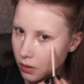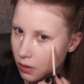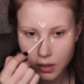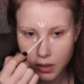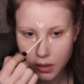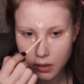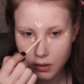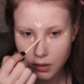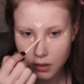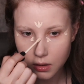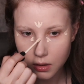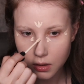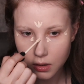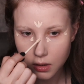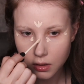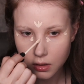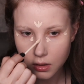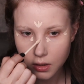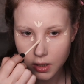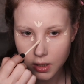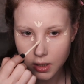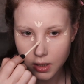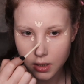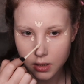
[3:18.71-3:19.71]
And then
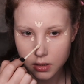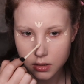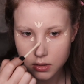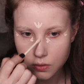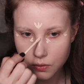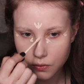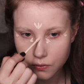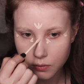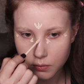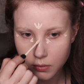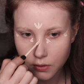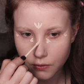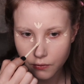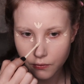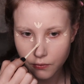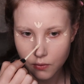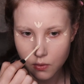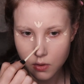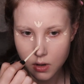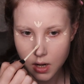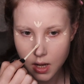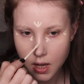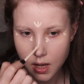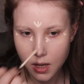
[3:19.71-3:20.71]
I'll add over my
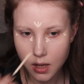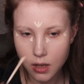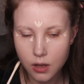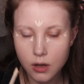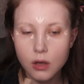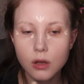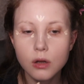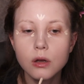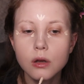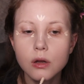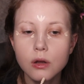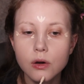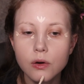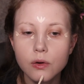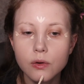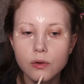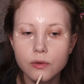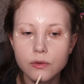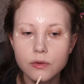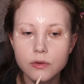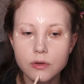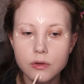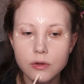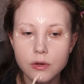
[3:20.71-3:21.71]
forehead,
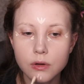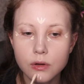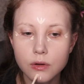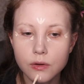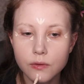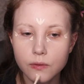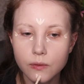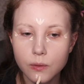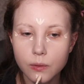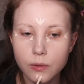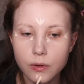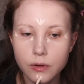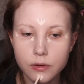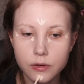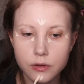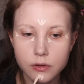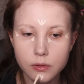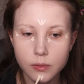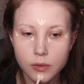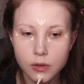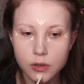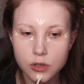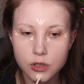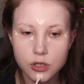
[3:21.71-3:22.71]
nose, and of
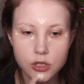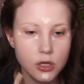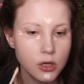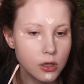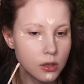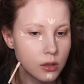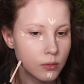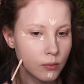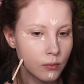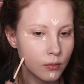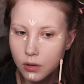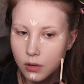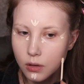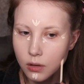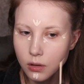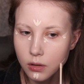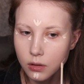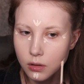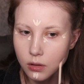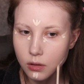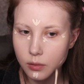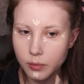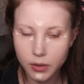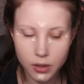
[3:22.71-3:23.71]
course my chin. Clean a
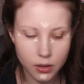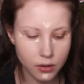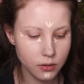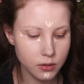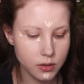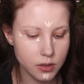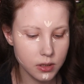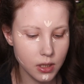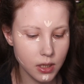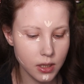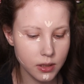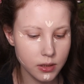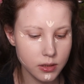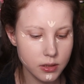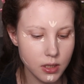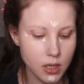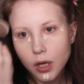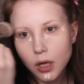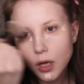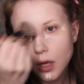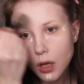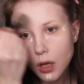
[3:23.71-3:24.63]
little bit on the sides.